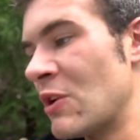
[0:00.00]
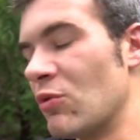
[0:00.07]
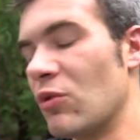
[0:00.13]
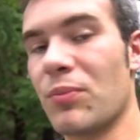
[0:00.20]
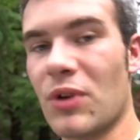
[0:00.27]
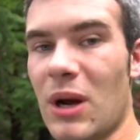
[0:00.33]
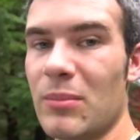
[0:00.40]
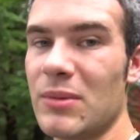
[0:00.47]

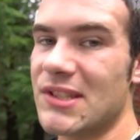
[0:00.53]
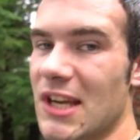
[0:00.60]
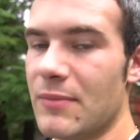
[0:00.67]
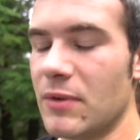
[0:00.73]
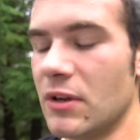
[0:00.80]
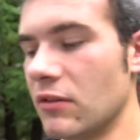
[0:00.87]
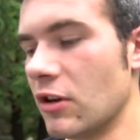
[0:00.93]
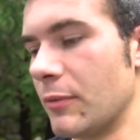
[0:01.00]
will probably take
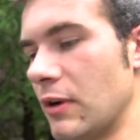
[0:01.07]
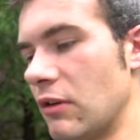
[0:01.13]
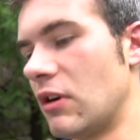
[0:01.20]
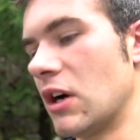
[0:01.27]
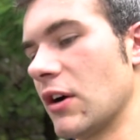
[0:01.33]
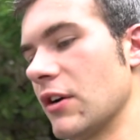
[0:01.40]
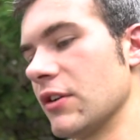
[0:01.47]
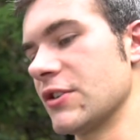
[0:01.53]
me a little bit
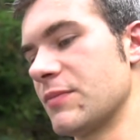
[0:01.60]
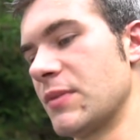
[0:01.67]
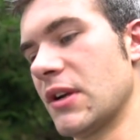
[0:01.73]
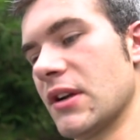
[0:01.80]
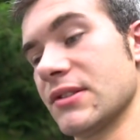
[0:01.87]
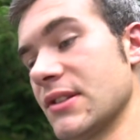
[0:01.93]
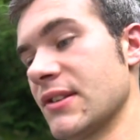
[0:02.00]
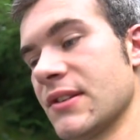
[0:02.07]
longer just
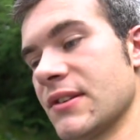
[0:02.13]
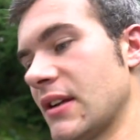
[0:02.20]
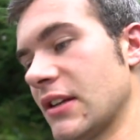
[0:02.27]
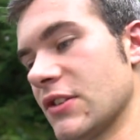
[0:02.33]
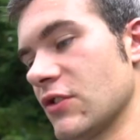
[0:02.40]
because it's got